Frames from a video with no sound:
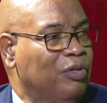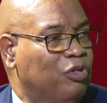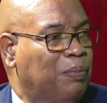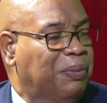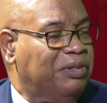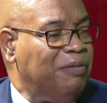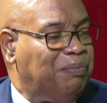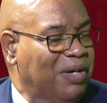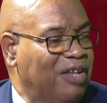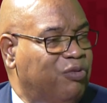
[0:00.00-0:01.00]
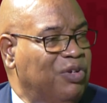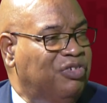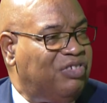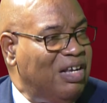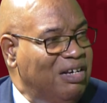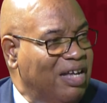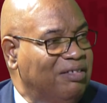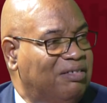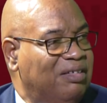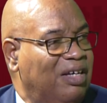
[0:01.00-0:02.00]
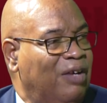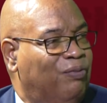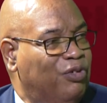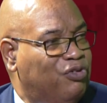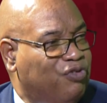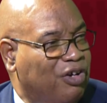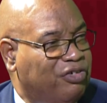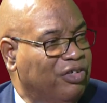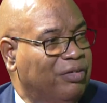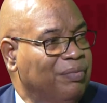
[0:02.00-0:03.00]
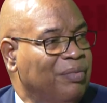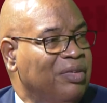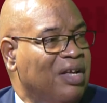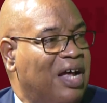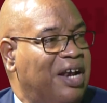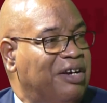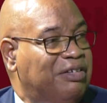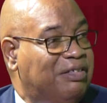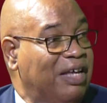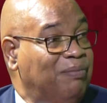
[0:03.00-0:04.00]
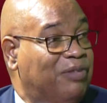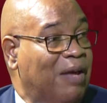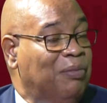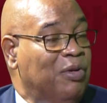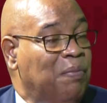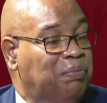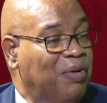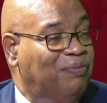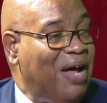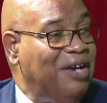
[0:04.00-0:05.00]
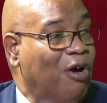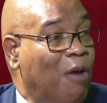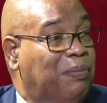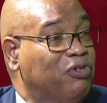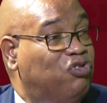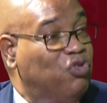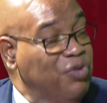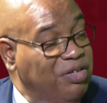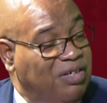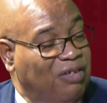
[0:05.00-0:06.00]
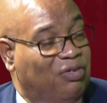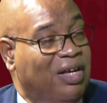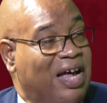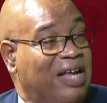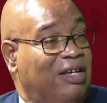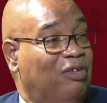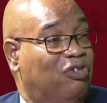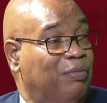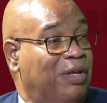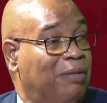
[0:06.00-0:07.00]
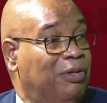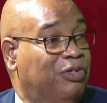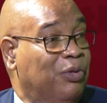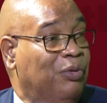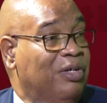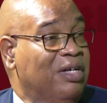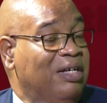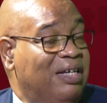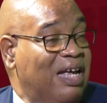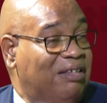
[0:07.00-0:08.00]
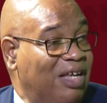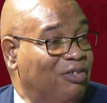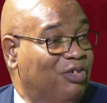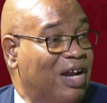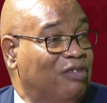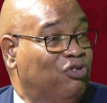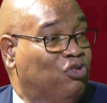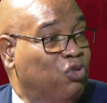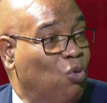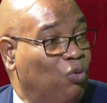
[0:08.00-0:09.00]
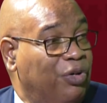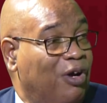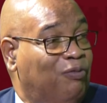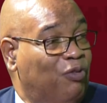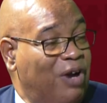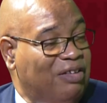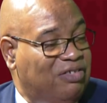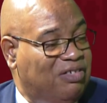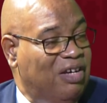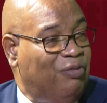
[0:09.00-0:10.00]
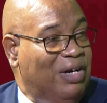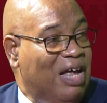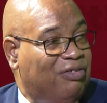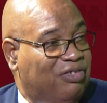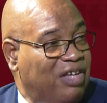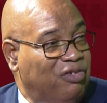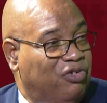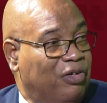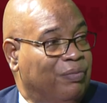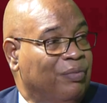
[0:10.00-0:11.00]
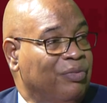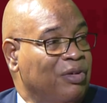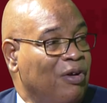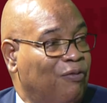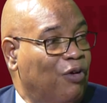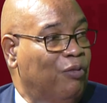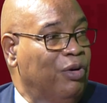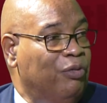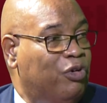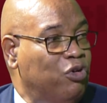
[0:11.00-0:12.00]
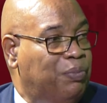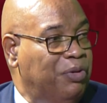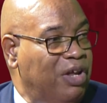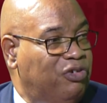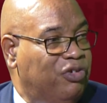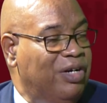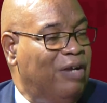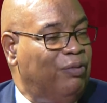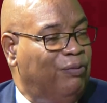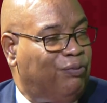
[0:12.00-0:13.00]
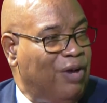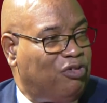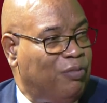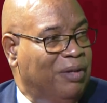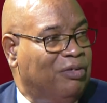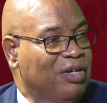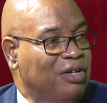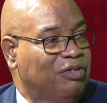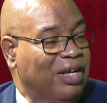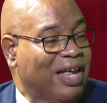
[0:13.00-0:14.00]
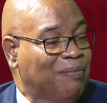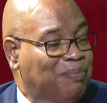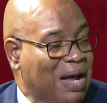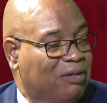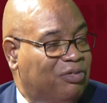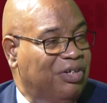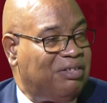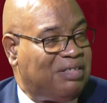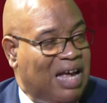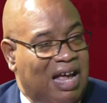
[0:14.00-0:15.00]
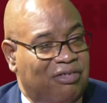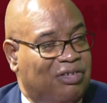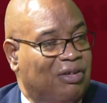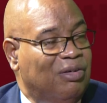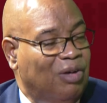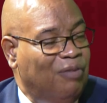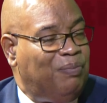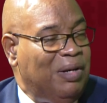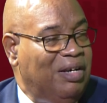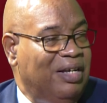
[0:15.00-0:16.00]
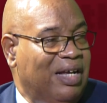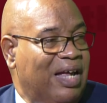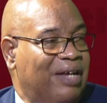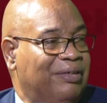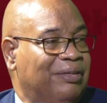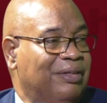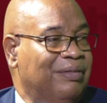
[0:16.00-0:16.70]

to put in place resilient infrastructure, and at the same time, provide opportunities for Guyanese to be able to get into that zone of rest and relaxation, for recuperation and refreshment to get back to the task of building Guyana.